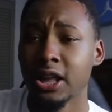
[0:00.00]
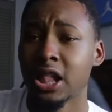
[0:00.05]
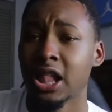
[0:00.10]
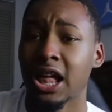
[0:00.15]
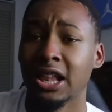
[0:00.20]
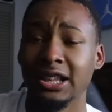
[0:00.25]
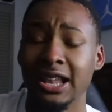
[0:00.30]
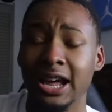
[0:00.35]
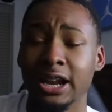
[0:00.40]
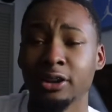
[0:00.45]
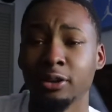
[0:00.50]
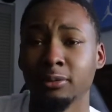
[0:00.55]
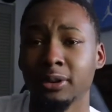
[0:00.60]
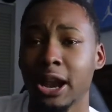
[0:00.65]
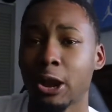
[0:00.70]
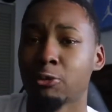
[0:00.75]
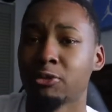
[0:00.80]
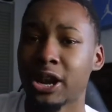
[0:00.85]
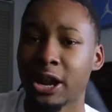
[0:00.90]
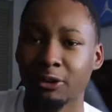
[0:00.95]
A lot of them,
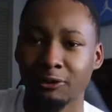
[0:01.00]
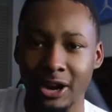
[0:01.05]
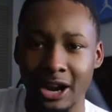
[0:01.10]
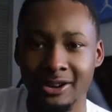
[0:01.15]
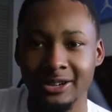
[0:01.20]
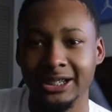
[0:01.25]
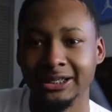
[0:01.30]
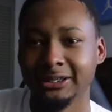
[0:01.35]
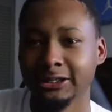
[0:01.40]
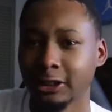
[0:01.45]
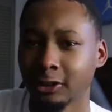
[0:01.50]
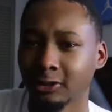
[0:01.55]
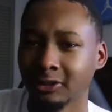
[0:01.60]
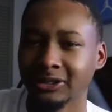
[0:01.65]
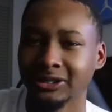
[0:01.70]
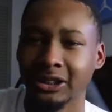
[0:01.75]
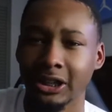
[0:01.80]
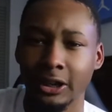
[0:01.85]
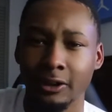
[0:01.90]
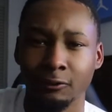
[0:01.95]
like, when they rap, they stay on the
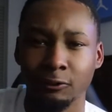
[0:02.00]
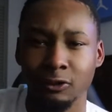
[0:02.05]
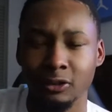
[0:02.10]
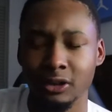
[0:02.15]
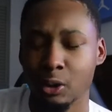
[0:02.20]
same floor.